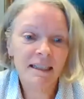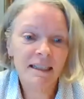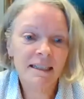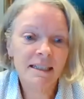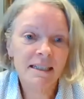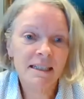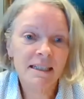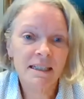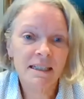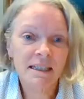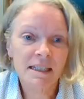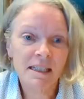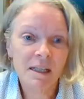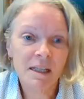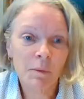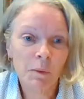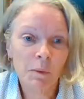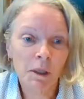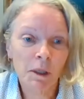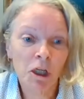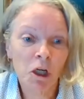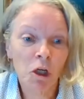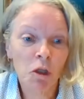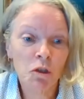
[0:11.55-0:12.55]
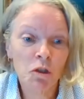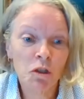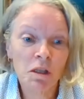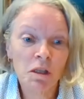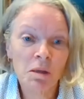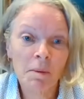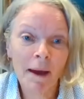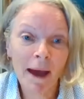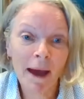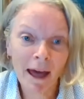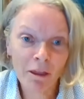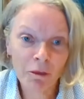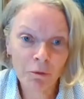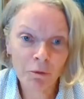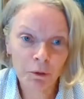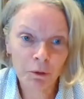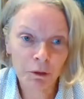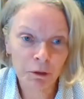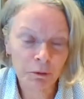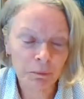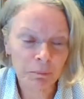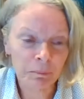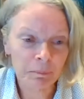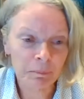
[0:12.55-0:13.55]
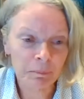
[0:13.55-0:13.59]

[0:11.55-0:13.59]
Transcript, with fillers: to listen to someone go to the bathroom.